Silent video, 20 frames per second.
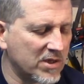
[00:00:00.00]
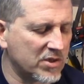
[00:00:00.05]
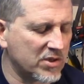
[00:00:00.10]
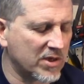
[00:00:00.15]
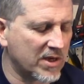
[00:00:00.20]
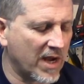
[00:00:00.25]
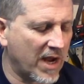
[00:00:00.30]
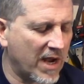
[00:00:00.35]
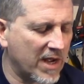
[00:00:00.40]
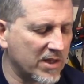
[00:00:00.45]
you
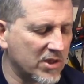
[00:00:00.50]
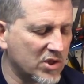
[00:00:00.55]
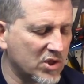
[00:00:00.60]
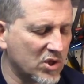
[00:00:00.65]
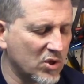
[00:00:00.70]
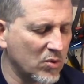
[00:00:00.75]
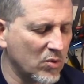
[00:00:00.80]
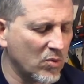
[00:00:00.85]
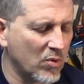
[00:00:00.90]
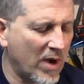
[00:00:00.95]
get
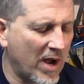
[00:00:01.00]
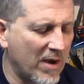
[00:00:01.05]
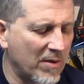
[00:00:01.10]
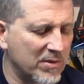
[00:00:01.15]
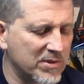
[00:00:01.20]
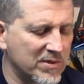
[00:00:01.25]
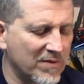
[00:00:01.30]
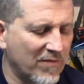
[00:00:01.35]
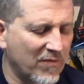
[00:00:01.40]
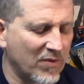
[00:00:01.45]
2
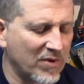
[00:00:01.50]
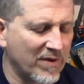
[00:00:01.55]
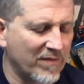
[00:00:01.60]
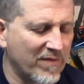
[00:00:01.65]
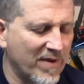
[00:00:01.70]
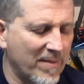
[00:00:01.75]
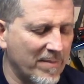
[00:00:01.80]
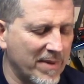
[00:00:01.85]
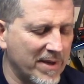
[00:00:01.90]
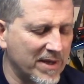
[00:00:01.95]
hours and
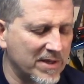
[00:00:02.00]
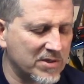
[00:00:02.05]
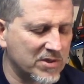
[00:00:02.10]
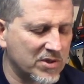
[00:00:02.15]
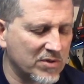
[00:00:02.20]
45 minutes.